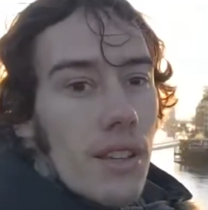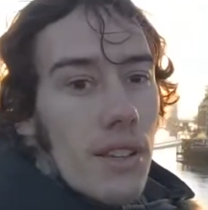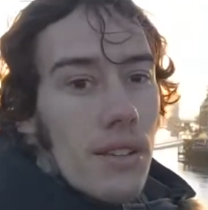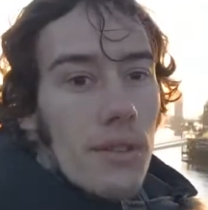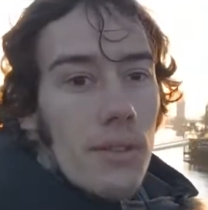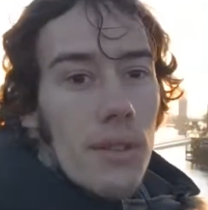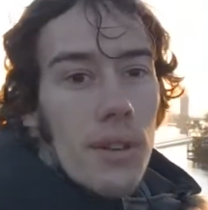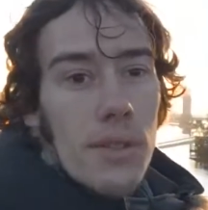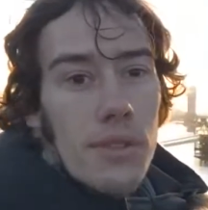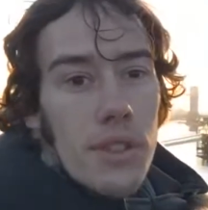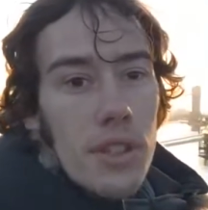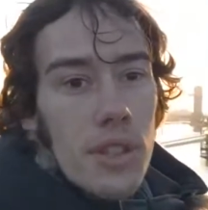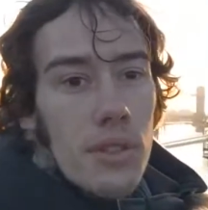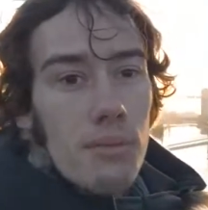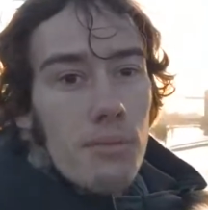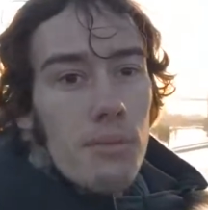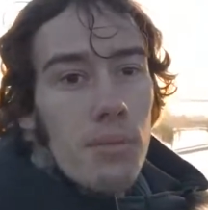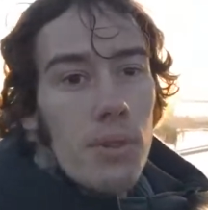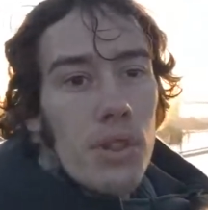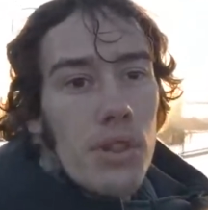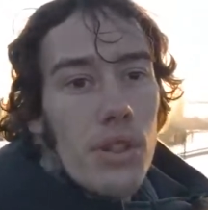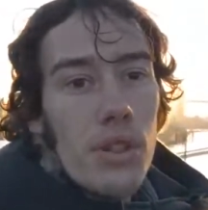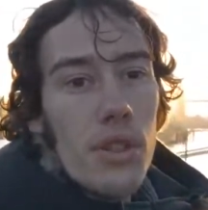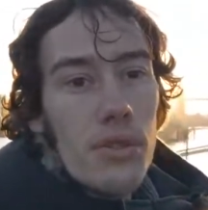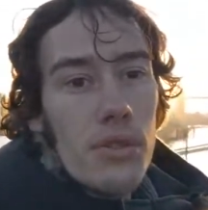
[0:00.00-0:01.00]
with this
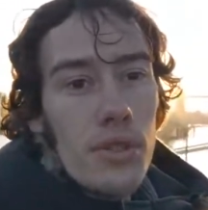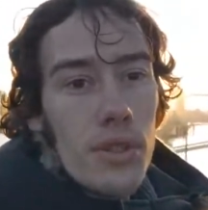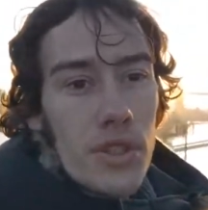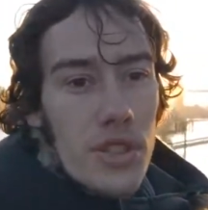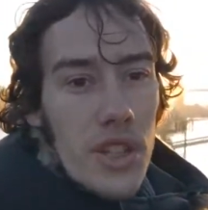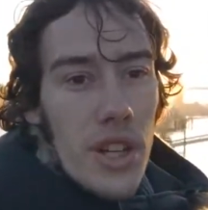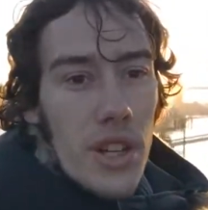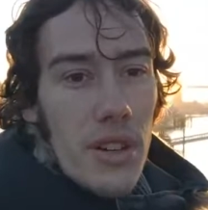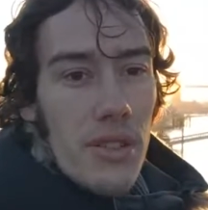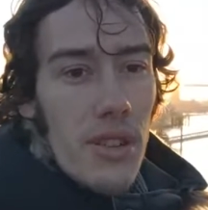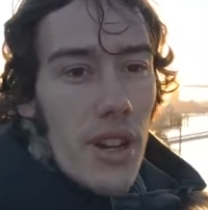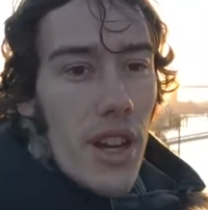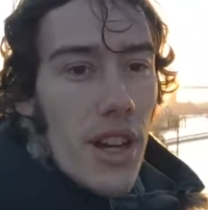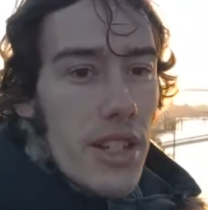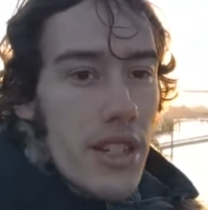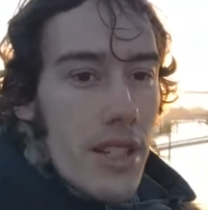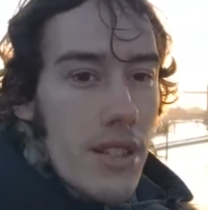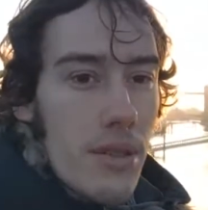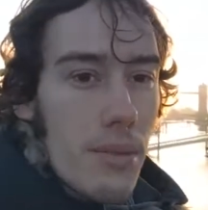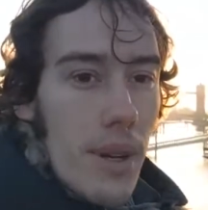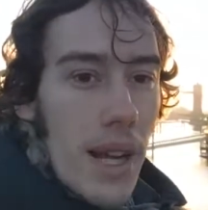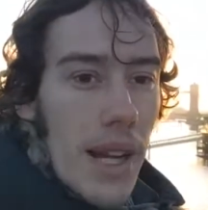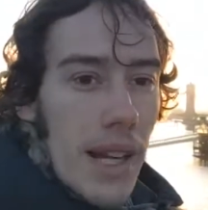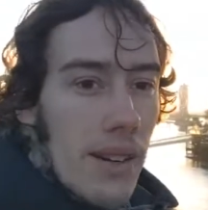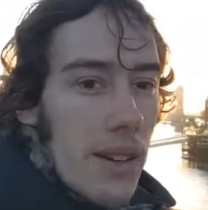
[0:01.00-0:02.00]
beautiful sunrise in the
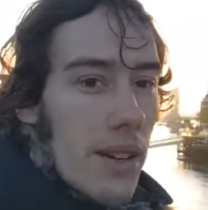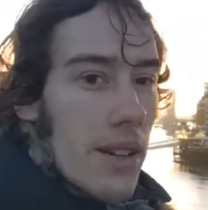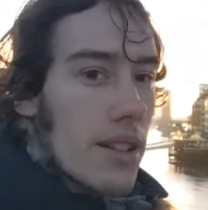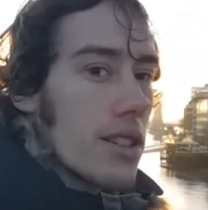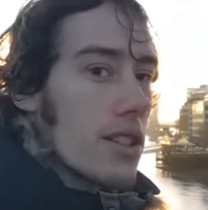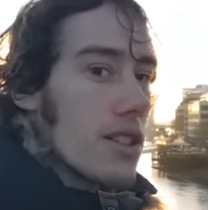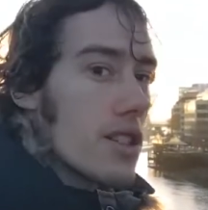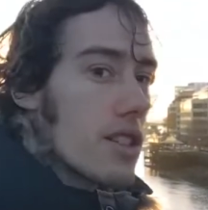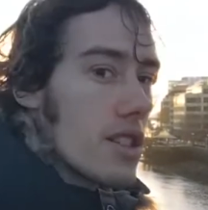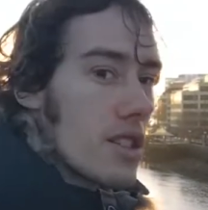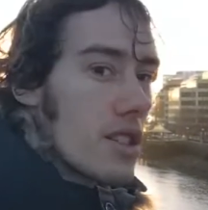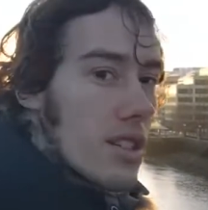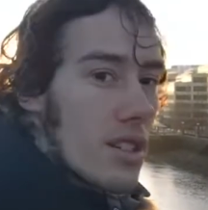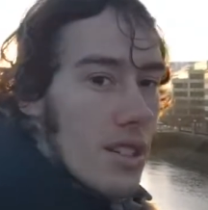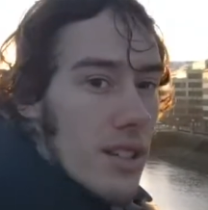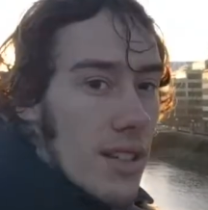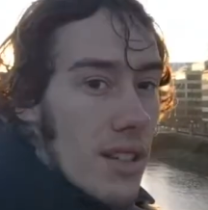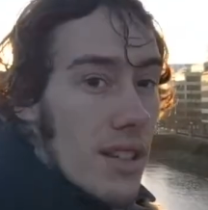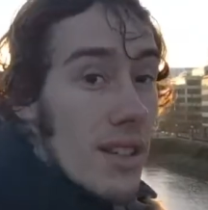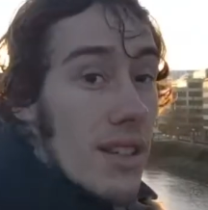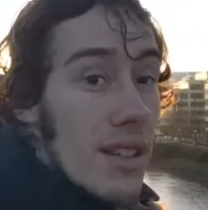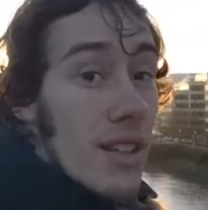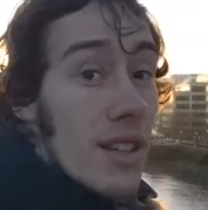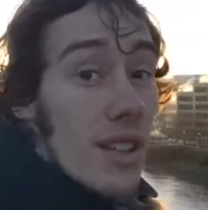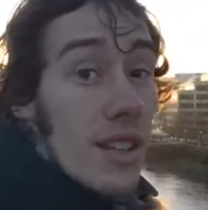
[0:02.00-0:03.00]
background. It's just
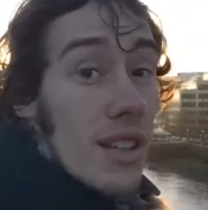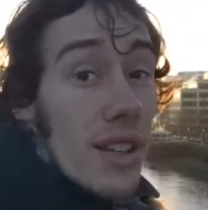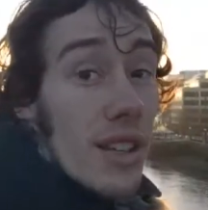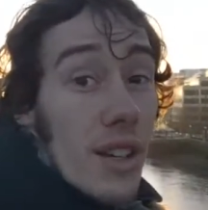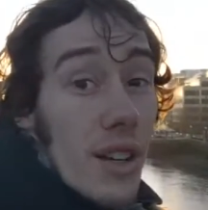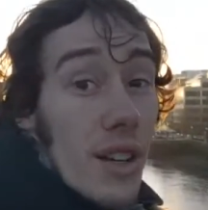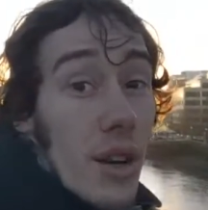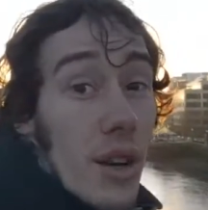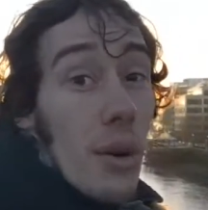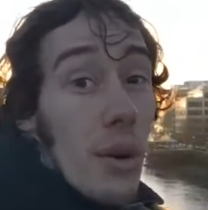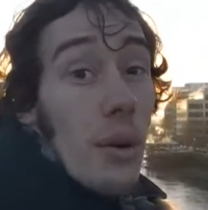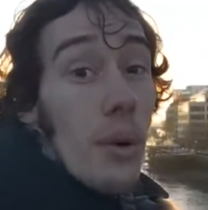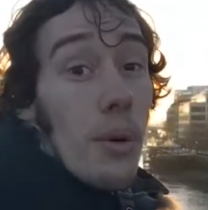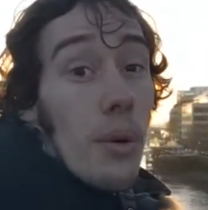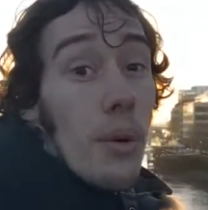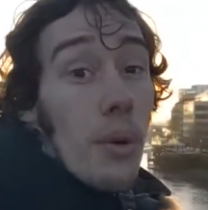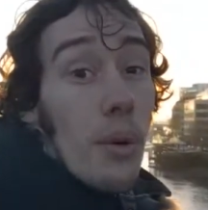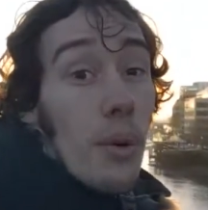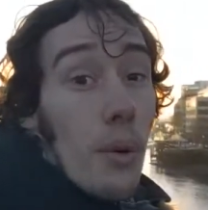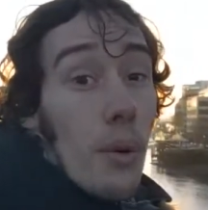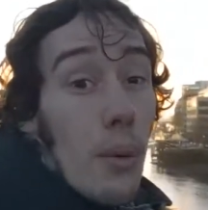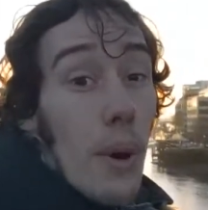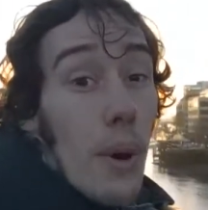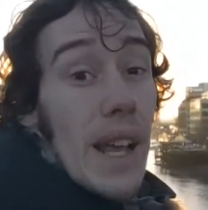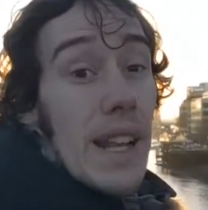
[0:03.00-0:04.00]

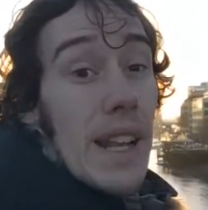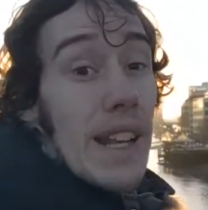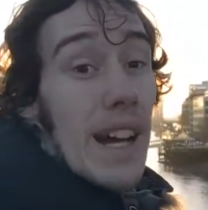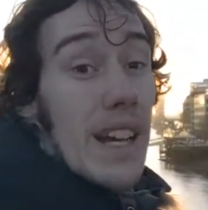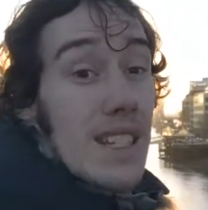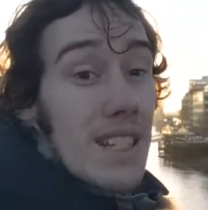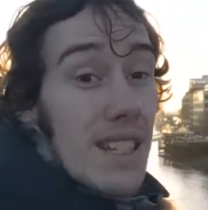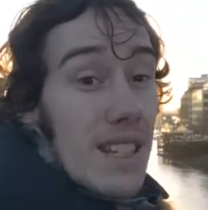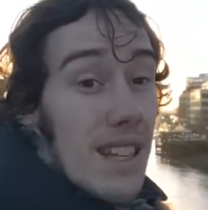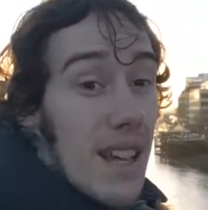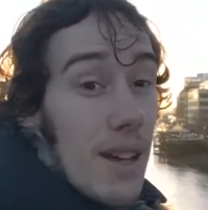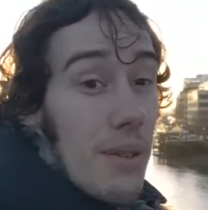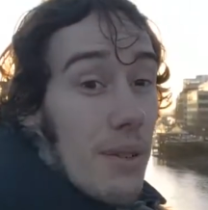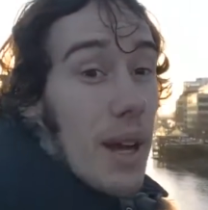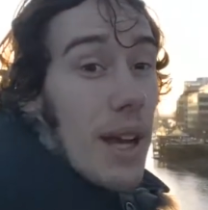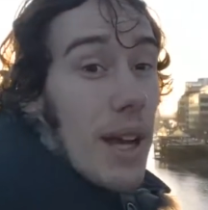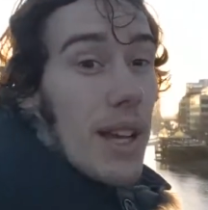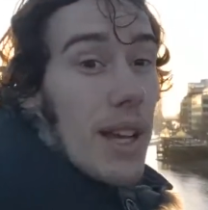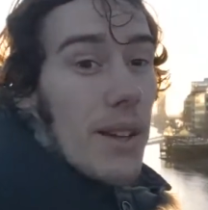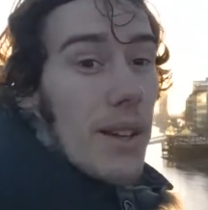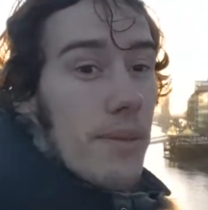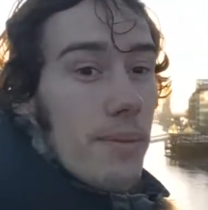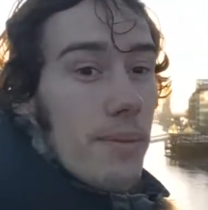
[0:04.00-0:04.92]
way nicer that way.